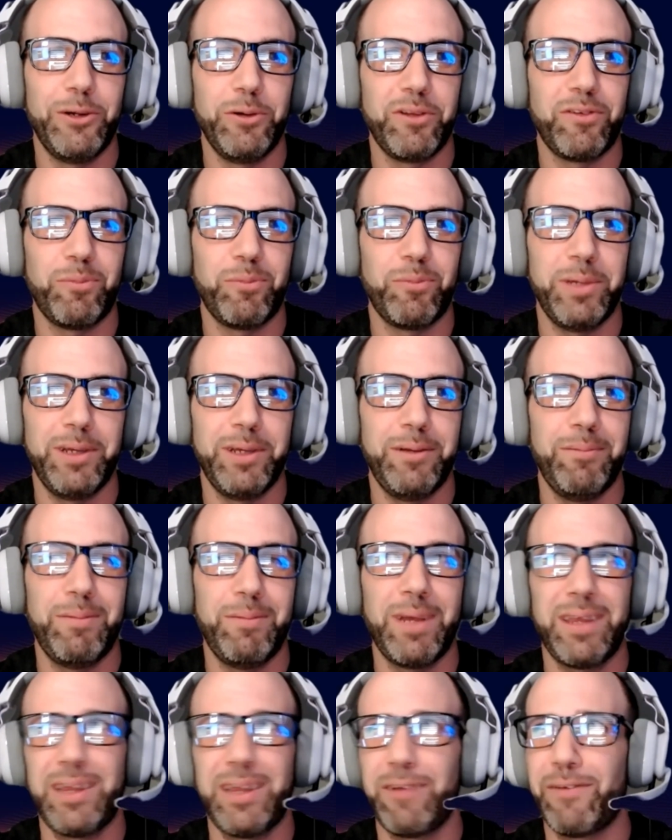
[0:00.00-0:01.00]
it's
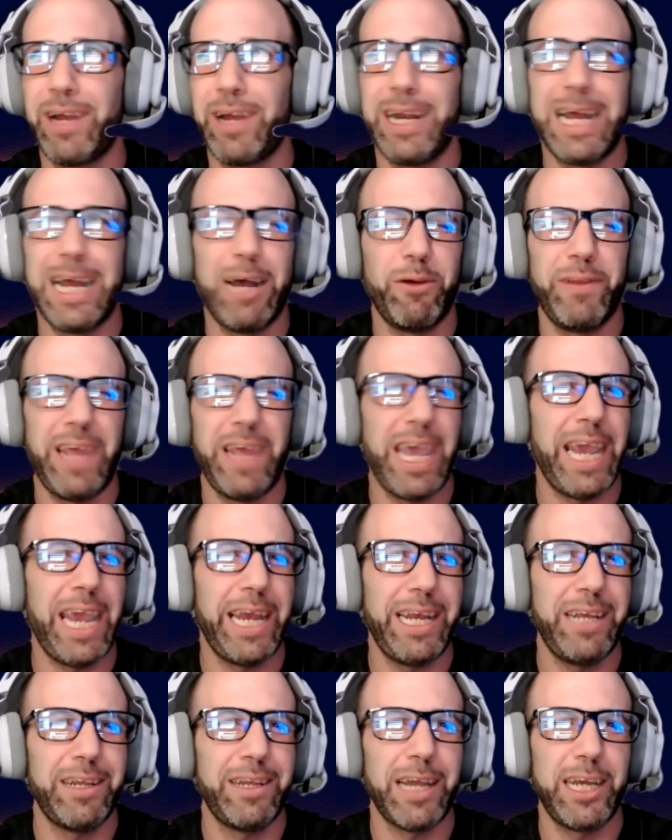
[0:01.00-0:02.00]
been, I think right now in the
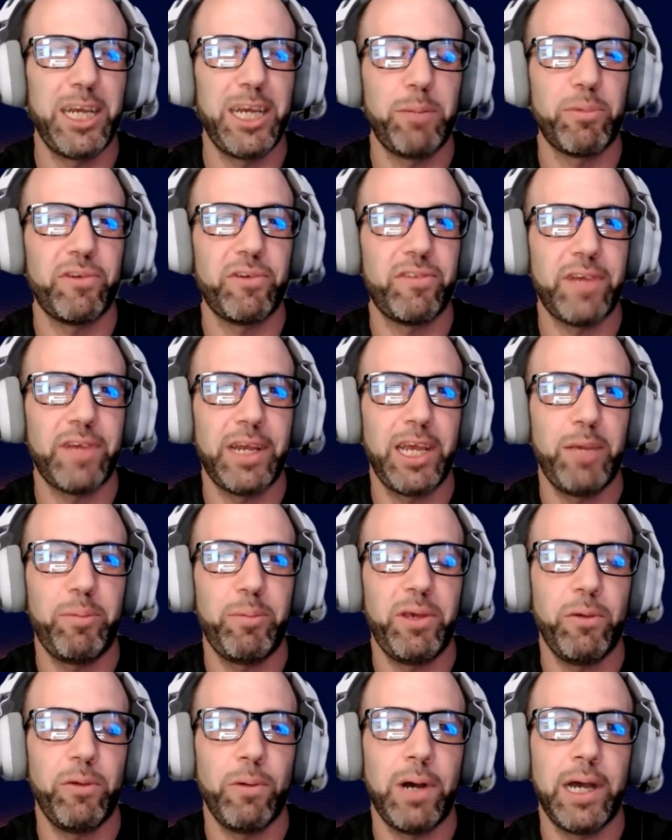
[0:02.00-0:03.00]
90%
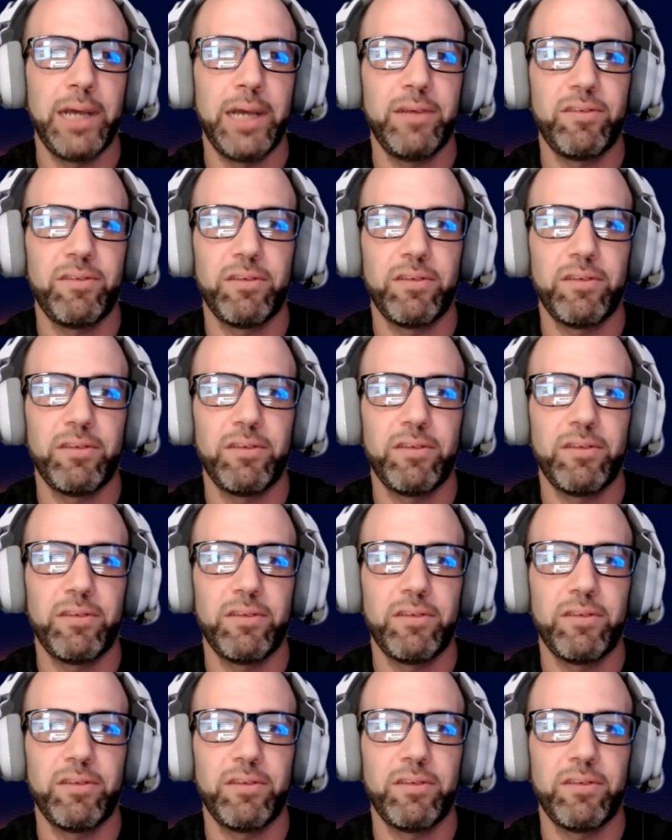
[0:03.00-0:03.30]
APY.